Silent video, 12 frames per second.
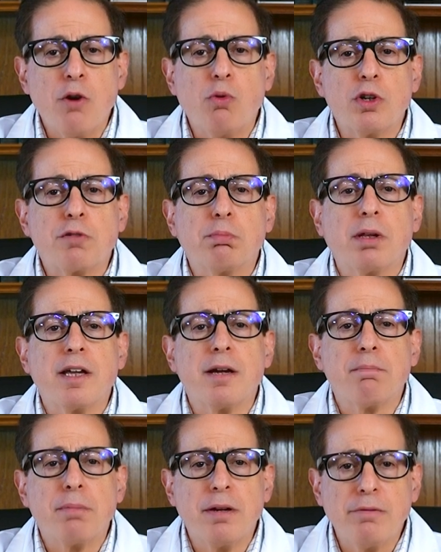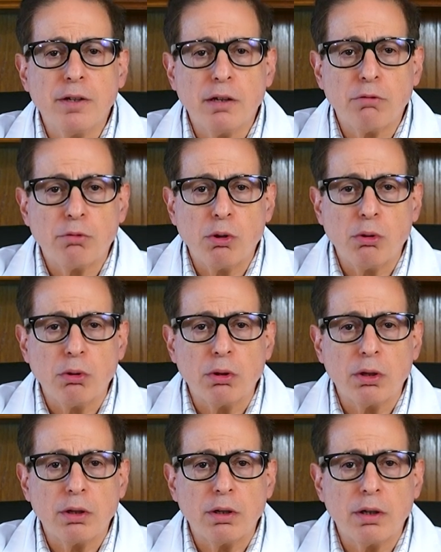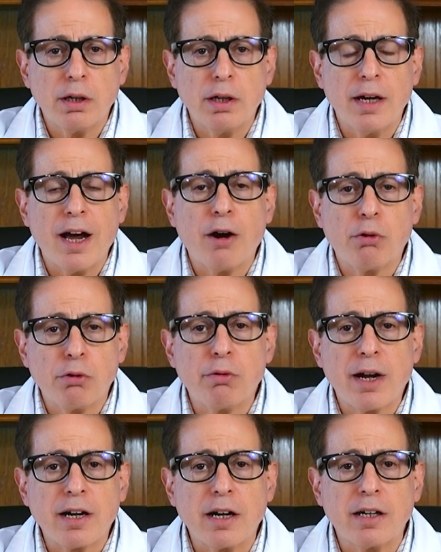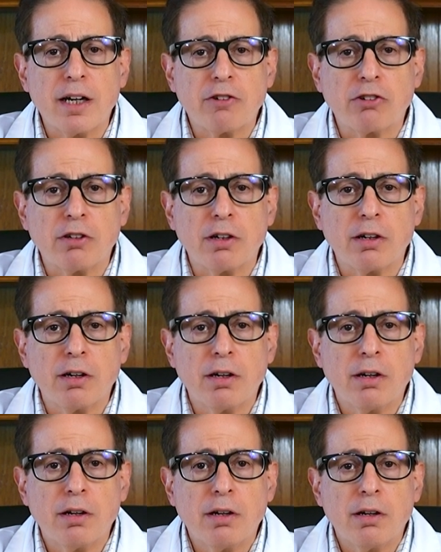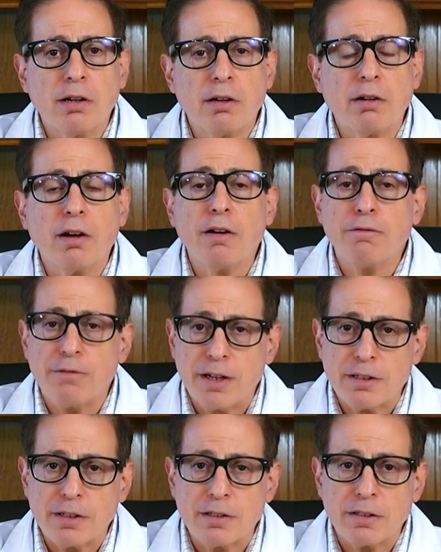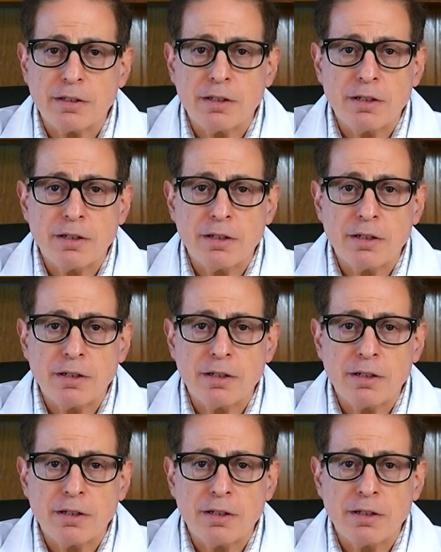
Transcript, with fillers: which play a pivotal role in our recognition of faces.